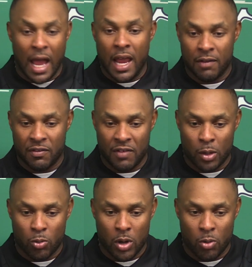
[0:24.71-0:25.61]
I have to
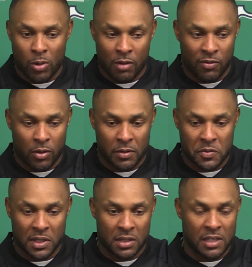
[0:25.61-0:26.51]
find a way around for it
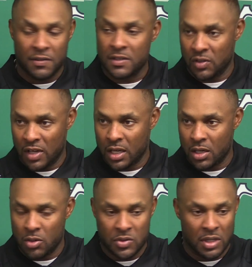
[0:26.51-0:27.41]
as being a defensive
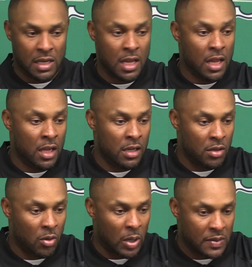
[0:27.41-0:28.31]
head coach and,
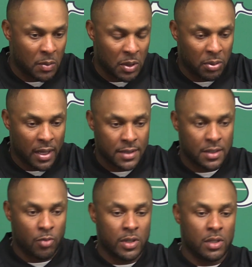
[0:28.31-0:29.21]
you know, and some of the
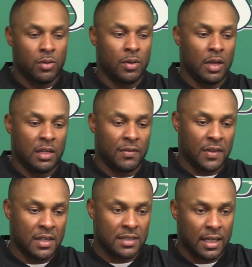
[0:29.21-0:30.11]
plans that we do and
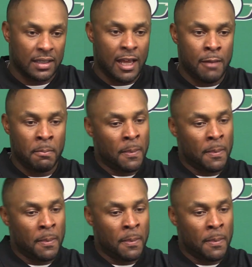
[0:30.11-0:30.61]
different things like that.